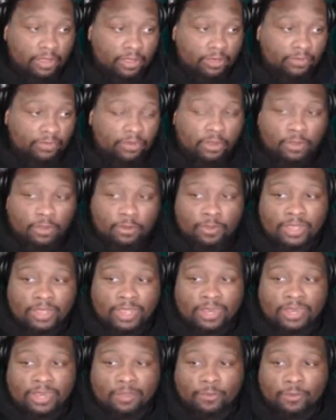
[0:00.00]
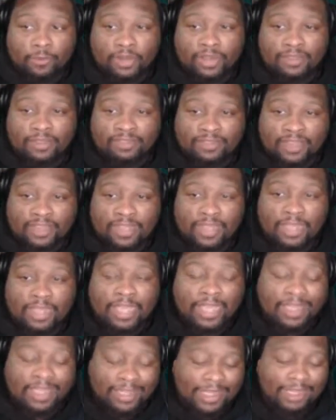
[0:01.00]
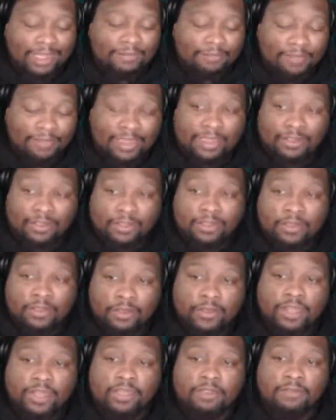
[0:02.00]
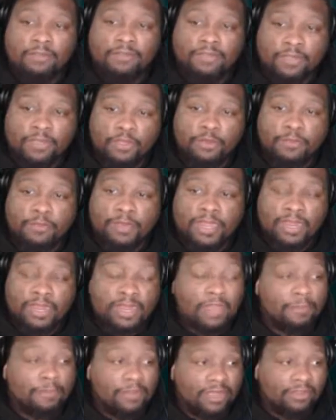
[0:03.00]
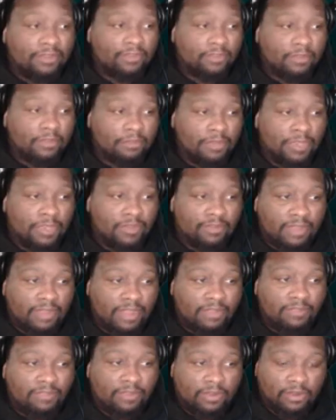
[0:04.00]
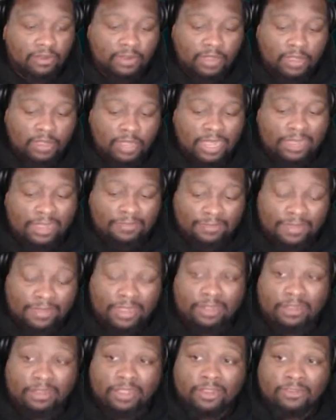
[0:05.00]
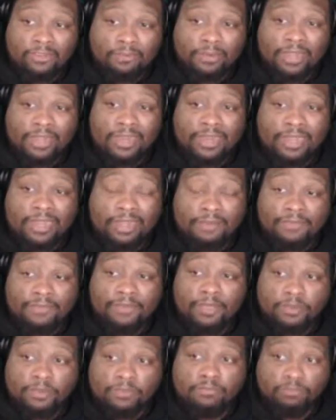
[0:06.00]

So in it, when they said, "I finally know how you feel, man," that basically means as in, "I finally explain how I feel."